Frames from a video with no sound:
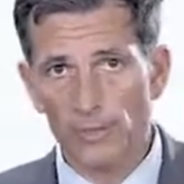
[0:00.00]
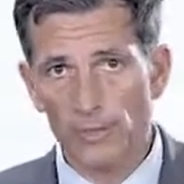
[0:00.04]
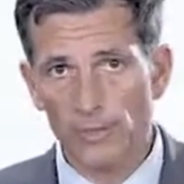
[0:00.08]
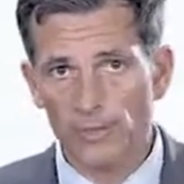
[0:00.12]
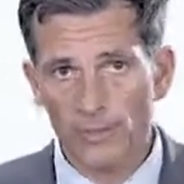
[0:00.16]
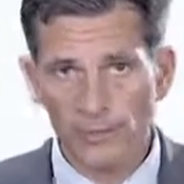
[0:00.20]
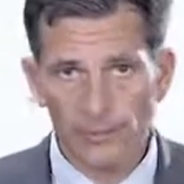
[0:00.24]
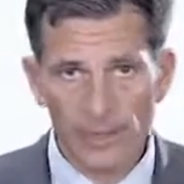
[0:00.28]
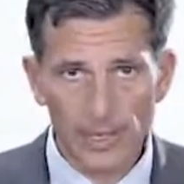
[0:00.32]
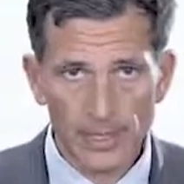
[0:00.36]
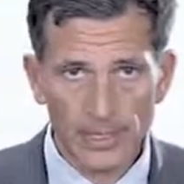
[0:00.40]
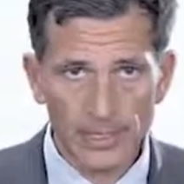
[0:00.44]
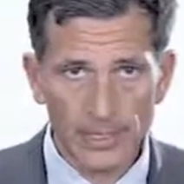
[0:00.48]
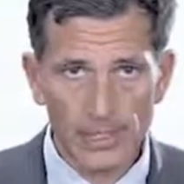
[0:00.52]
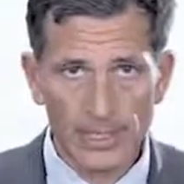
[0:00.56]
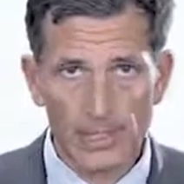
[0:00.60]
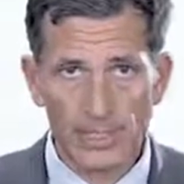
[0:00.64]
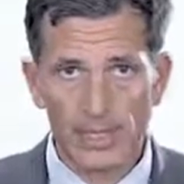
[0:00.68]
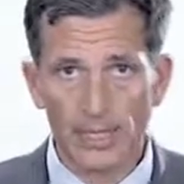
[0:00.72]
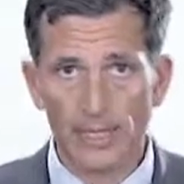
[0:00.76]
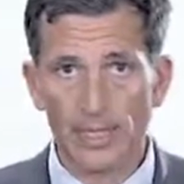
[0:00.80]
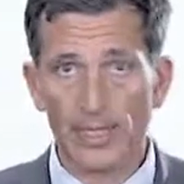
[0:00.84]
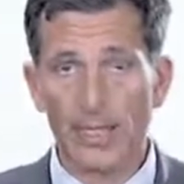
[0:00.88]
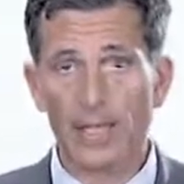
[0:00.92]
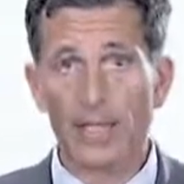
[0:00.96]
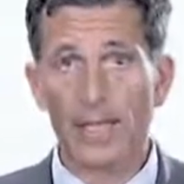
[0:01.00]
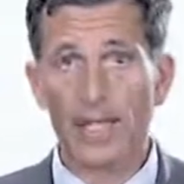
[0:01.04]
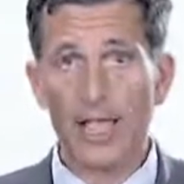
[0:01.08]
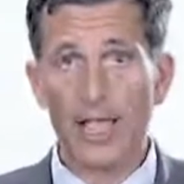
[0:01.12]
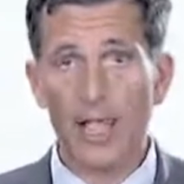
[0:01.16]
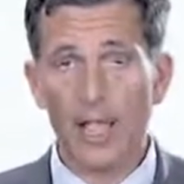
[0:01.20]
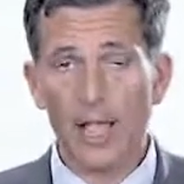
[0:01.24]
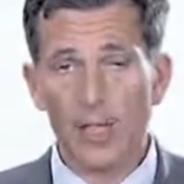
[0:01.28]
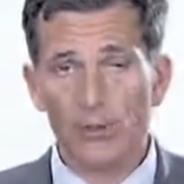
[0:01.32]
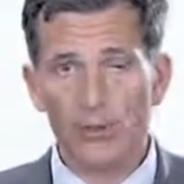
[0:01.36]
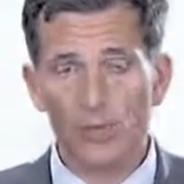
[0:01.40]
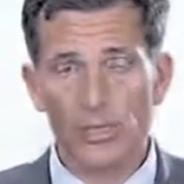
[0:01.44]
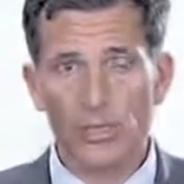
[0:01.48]
investing,
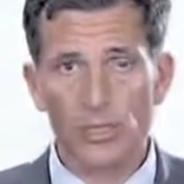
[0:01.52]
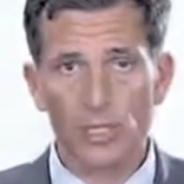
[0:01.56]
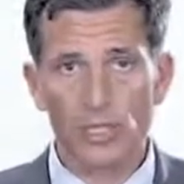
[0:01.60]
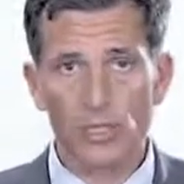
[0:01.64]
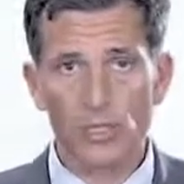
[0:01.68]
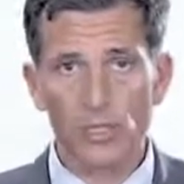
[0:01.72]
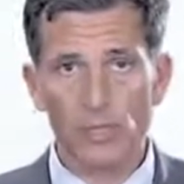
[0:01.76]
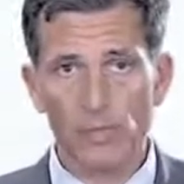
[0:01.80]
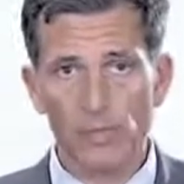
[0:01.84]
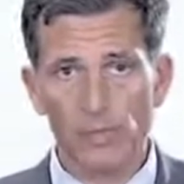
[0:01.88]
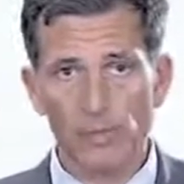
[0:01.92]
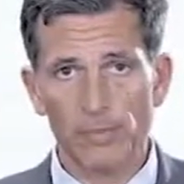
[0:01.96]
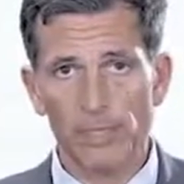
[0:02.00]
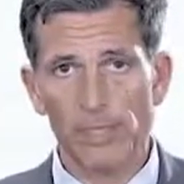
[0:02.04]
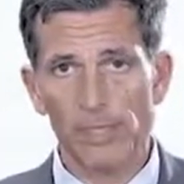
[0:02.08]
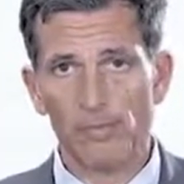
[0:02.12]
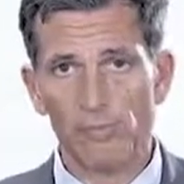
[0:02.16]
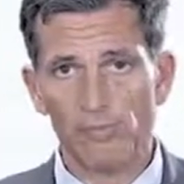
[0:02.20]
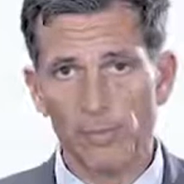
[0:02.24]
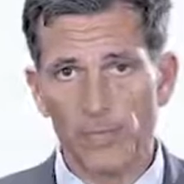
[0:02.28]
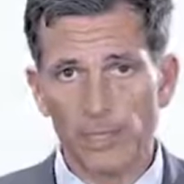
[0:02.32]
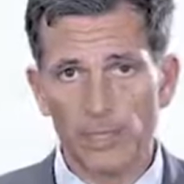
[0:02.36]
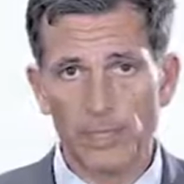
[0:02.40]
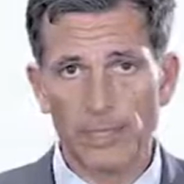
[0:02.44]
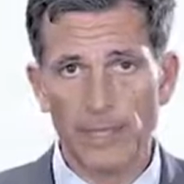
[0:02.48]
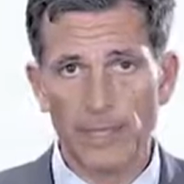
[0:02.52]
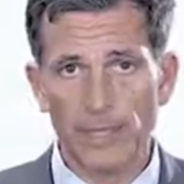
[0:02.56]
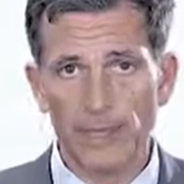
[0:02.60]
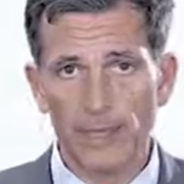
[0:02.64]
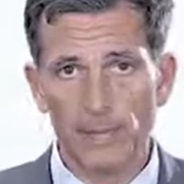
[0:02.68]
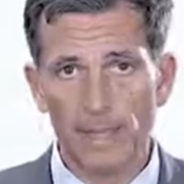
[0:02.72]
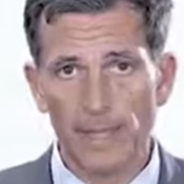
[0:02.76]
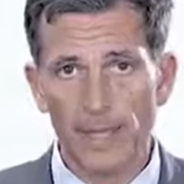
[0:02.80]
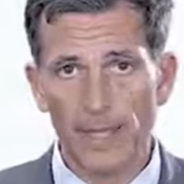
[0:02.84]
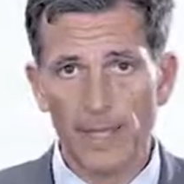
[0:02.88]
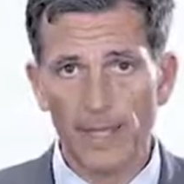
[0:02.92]
cash is extremely risky.